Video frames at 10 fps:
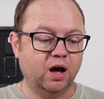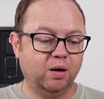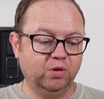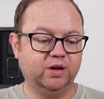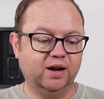
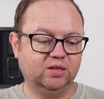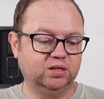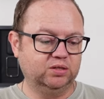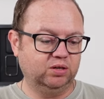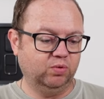I'm looking at the
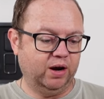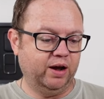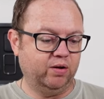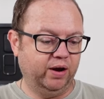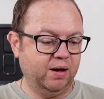listing right
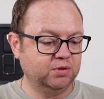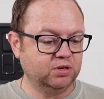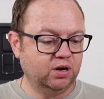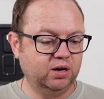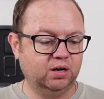now on
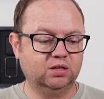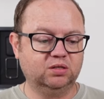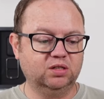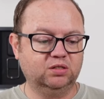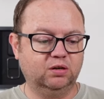Amazon. It's
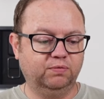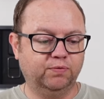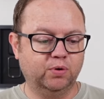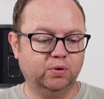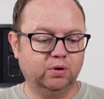listed
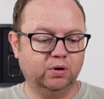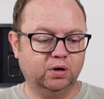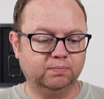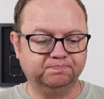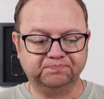for